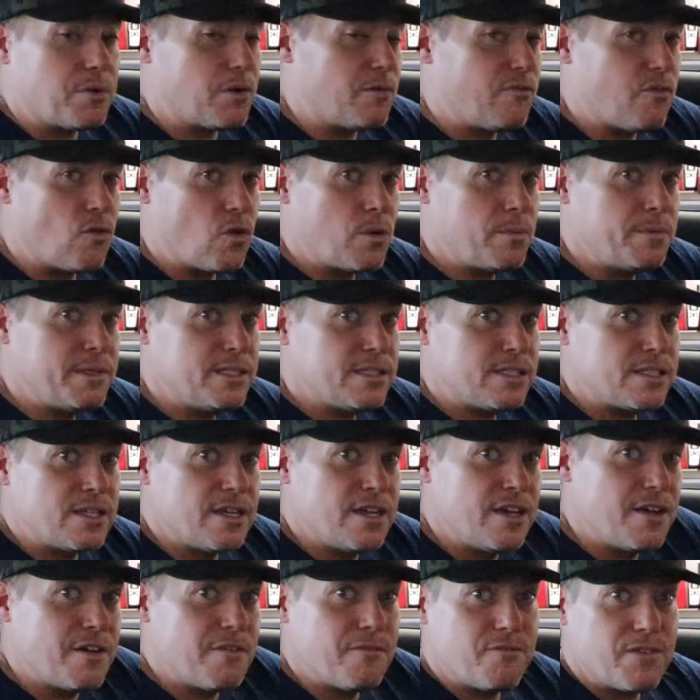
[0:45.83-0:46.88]
performance,
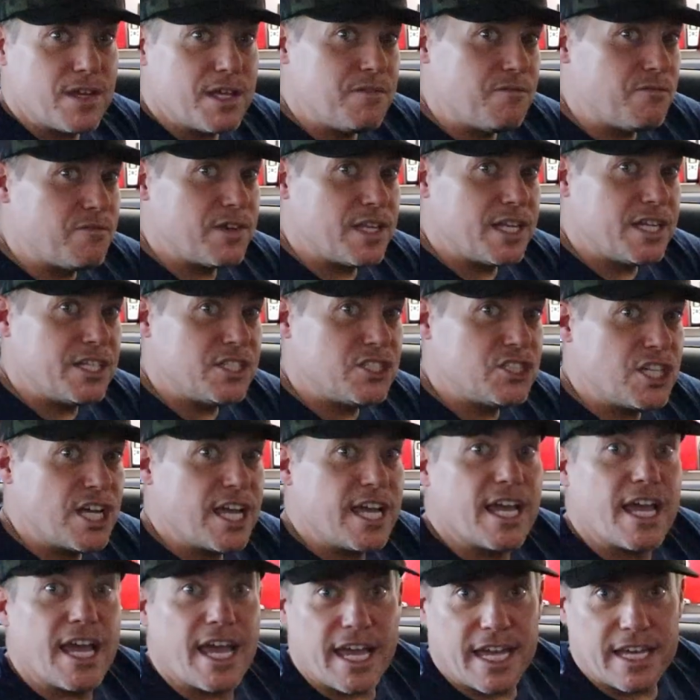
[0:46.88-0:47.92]
fit and finish,
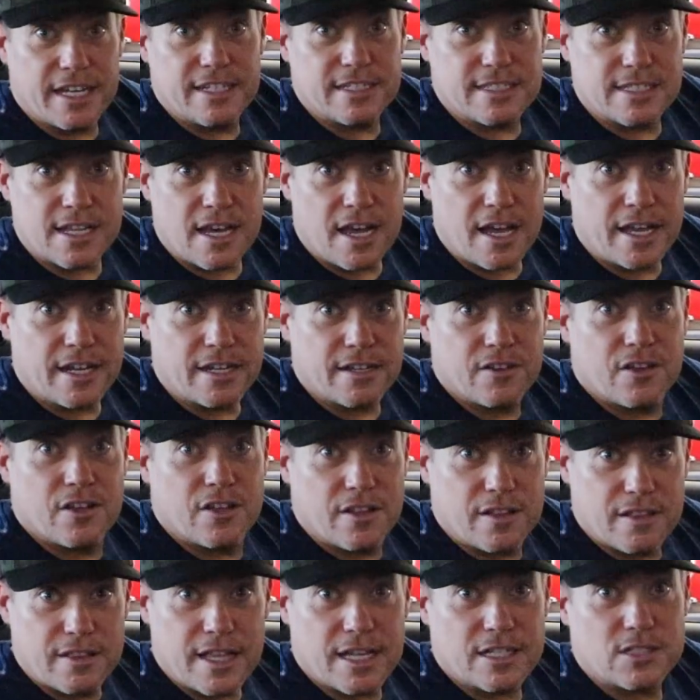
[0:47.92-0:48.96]
and design.
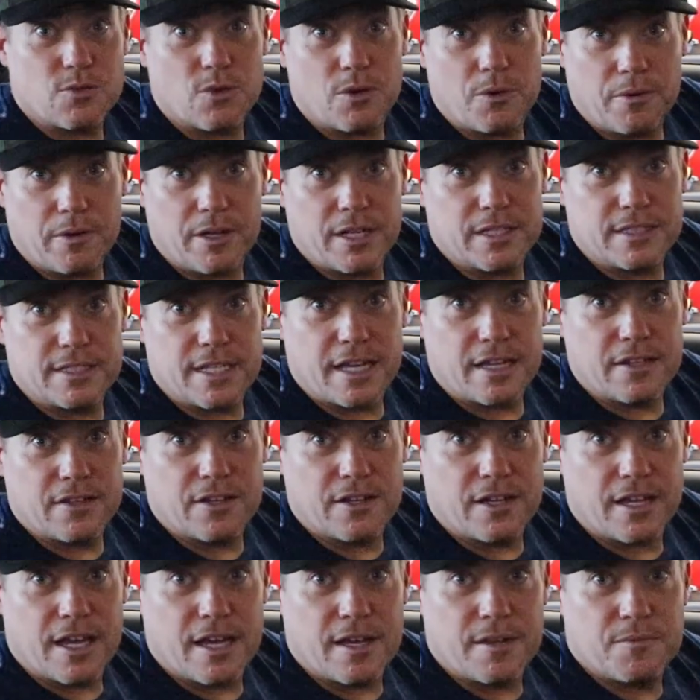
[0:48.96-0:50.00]
That's what we're going to take a
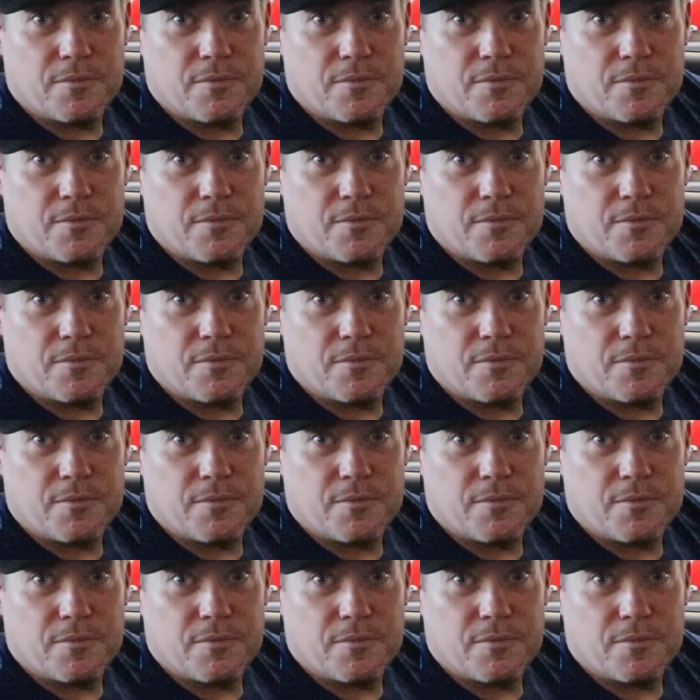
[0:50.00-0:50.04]
look at.